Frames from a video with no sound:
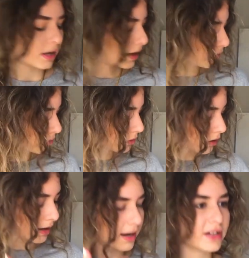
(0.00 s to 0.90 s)
I don't know,
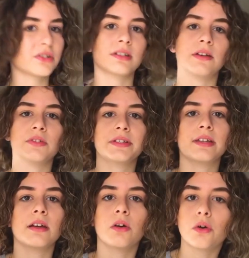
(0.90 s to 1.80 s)
I just never
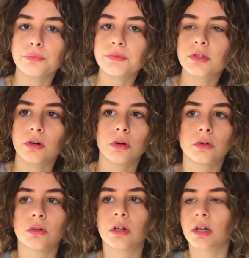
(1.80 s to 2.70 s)
stay home,
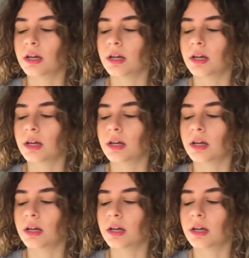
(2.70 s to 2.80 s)
so